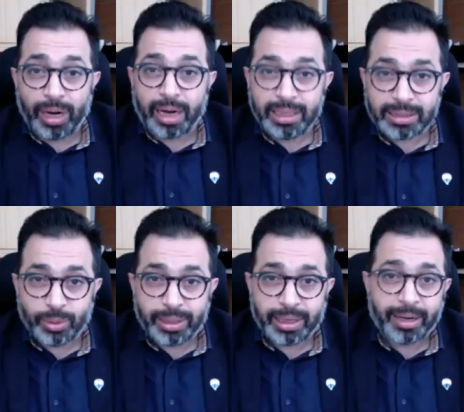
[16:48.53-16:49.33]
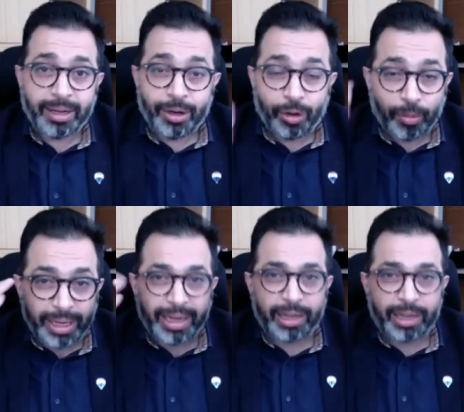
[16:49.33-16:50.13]
None is doing it. Nobody
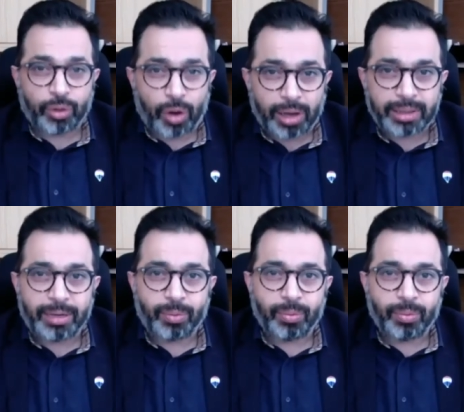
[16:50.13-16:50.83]
really thought that.